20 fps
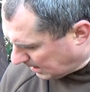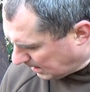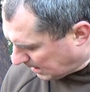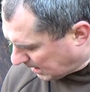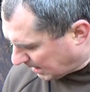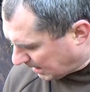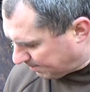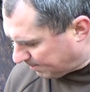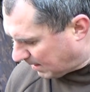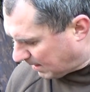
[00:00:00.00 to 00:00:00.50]

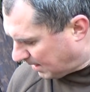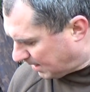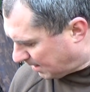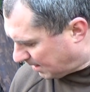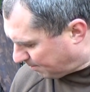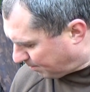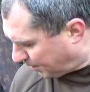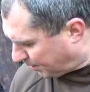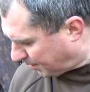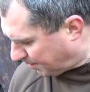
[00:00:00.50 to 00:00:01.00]
and made
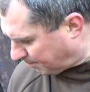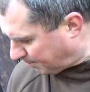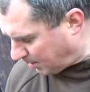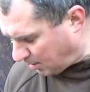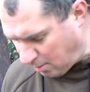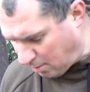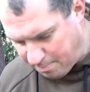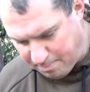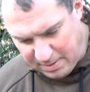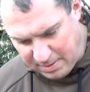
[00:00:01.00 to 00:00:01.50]
up some
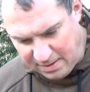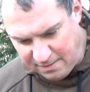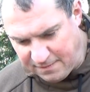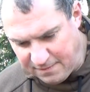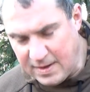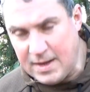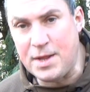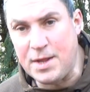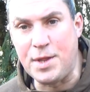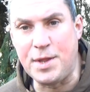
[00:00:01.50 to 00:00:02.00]
new
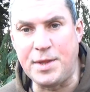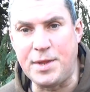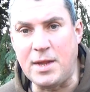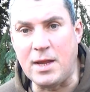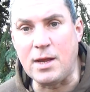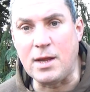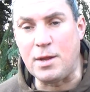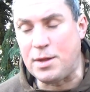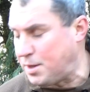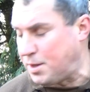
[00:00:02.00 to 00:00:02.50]
PVA
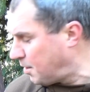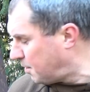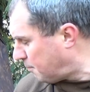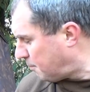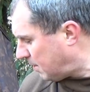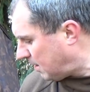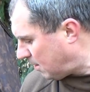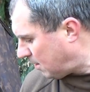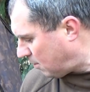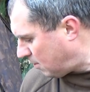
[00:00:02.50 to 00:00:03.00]
sticks as
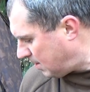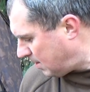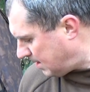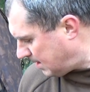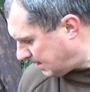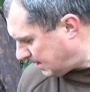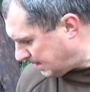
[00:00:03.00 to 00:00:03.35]
well.